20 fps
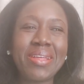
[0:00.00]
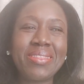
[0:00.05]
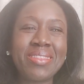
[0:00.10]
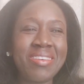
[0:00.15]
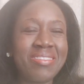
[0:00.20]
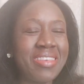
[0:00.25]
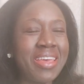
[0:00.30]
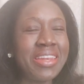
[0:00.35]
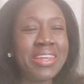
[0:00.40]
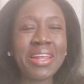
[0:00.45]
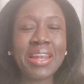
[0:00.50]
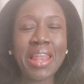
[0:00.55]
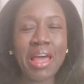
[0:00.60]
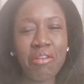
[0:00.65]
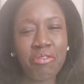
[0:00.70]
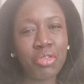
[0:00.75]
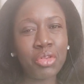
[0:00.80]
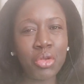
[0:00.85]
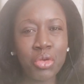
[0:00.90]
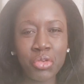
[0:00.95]
there's any
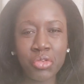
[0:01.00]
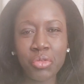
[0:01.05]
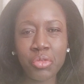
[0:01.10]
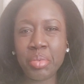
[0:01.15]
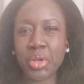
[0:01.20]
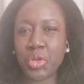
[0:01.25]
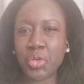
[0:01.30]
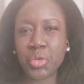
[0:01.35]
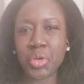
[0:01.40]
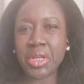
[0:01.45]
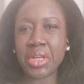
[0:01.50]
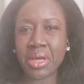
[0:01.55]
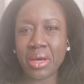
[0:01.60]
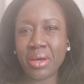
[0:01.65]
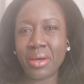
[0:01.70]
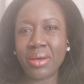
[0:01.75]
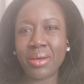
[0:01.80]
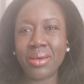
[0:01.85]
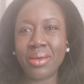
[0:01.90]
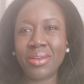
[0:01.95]
love lost between
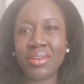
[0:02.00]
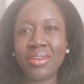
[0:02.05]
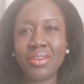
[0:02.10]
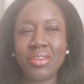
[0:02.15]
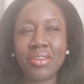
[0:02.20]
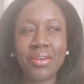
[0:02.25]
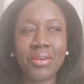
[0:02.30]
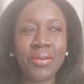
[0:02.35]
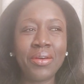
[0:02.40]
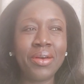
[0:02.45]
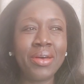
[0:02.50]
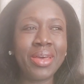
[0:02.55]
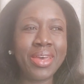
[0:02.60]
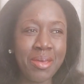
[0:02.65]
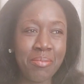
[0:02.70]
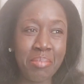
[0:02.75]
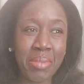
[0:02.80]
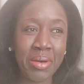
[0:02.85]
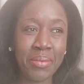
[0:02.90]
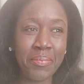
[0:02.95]
her and
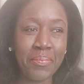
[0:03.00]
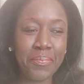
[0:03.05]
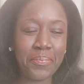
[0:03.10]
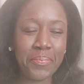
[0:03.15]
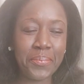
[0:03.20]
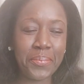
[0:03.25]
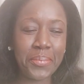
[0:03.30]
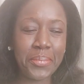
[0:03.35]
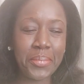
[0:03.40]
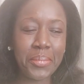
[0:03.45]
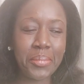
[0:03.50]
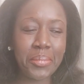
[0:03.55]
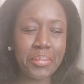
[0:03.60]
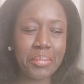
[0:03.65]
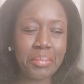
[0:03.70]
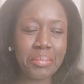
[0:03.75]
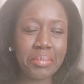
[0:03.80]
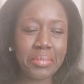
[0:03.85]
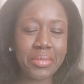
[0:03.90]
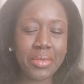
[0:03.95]
Hiba.
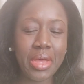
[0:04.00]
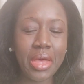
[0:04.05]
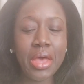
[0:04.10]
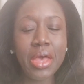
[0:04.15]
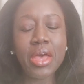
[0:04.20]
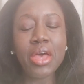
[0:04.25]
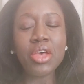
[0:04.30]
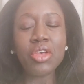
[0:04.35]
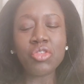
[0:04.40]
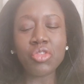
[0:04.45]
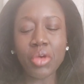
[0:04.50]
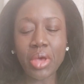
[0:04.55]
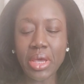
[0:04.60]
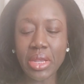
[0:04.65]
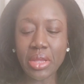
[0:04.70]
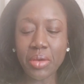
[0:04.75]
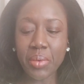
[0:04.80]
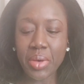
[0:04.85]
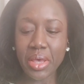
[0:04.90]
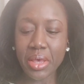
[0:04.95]
So
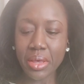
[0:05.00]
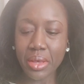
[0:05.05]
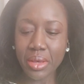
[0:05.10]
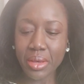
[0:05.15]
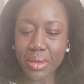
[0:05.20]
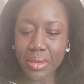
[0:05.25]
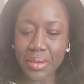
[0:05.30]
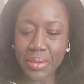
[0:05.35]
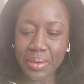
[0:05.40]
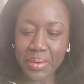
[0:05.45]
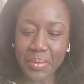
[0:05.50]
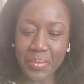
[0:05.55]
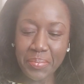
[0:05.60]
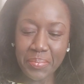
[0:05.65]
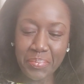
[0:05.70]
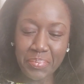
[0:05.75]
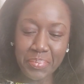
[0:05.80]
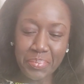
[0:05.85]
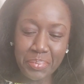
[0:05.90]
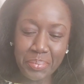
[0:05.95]
anyway,
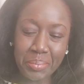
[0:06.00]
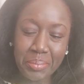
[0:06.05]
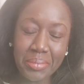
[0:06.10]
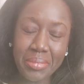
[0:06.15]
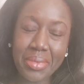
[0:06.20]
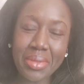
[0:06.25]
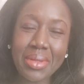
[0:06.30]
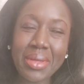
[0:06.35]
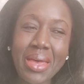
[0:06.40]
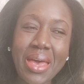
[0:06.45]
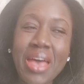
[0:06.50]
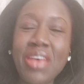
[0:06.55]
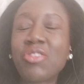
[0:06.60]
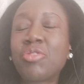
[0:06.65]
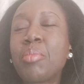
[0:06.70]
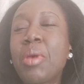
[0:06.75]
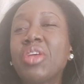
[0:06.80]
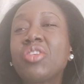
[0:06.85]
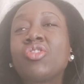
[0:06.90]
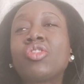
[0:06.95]

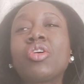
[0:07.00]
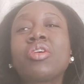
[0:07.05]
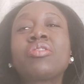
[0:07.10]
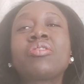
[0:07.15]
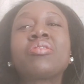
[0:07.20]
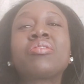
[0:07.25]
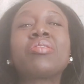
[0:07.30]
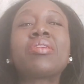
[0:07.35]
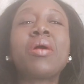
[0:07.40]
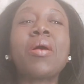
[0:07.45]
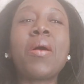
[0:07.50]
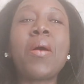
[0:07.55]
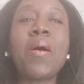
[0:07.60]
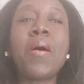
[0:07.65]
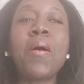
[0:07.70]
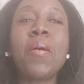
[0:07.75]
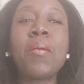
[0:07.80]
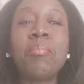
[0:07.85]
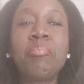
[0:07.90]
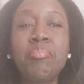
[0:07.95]
as much as
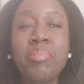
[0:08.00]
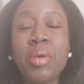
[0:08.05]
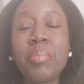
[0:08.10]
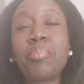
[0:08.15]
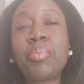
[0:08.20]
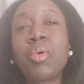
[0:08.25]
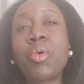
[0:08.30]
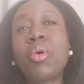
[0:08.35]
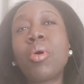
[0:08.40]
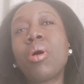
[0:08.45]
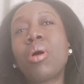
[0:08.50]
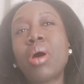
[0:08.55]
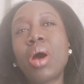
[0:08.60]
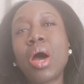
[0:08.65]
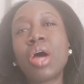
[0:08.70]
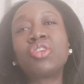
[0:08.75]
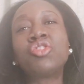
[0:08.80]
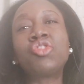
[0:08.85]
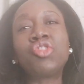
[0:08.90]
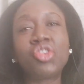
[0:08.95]
people
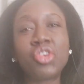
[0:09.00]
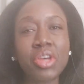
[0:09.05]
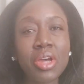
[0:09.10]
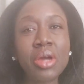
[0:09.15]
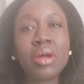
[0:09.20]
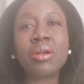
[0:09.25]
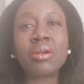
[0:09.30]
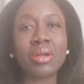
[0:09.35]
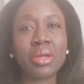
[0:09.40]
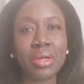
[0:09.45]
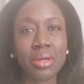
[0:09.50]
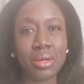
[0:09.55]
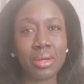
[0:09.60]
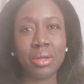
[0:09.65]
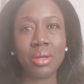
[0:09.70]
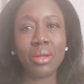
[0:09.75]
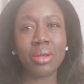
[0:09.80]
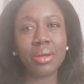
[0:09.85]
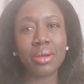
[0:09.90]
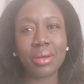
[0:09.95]
are cheering